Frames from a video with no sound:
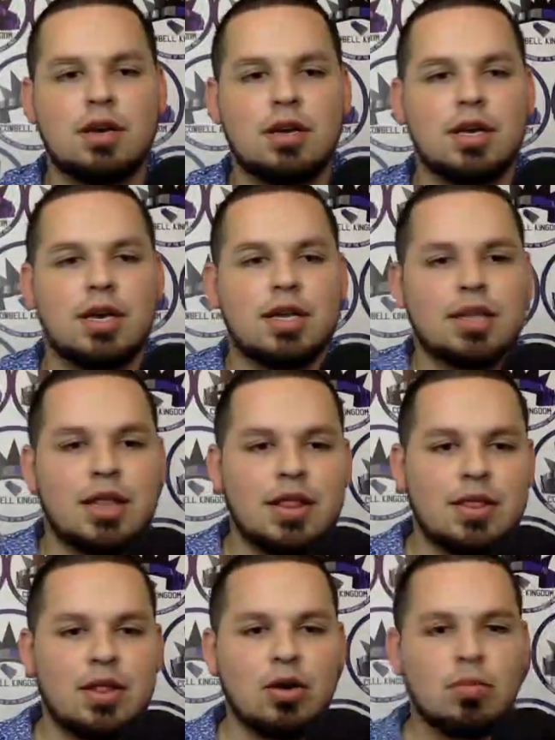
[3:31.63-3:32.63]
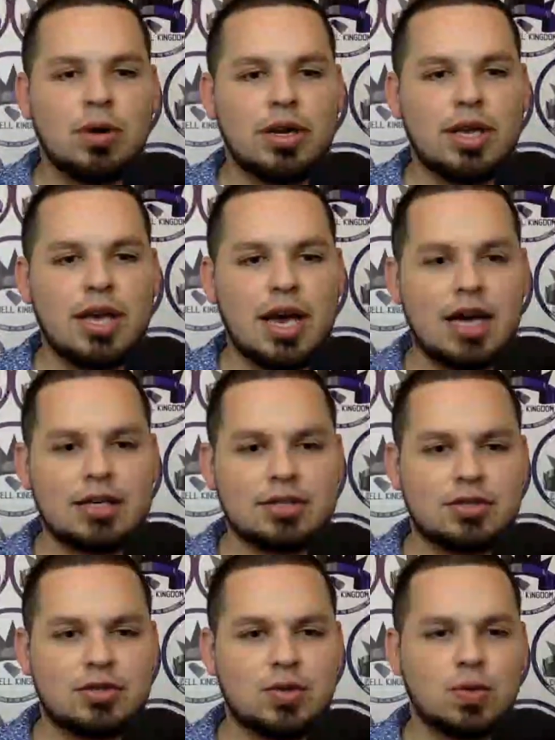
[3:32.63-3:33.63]
Again, nobody
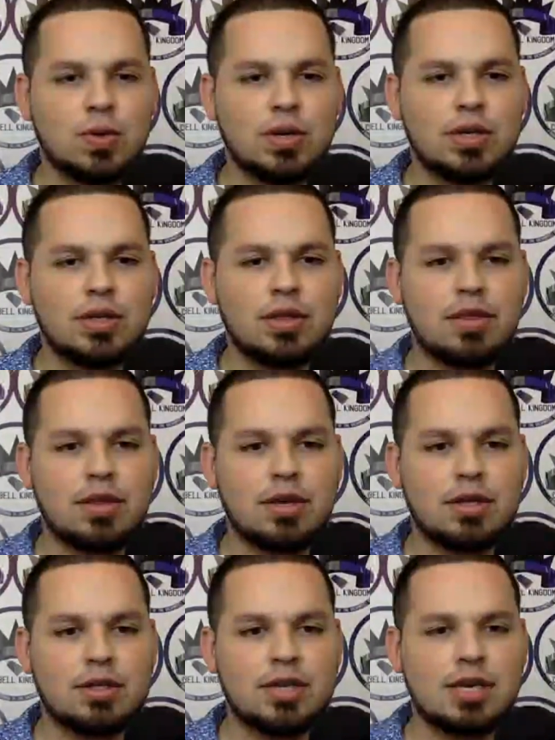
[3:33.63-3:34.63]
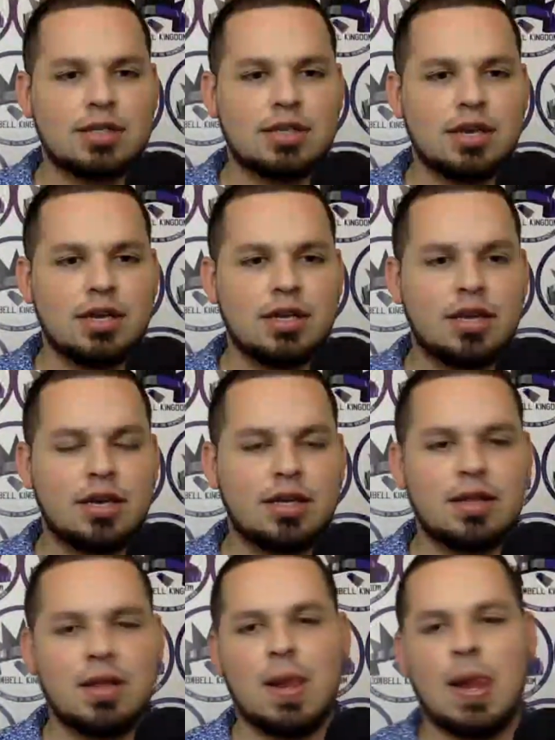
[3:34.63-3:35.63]
has joined the text line yet.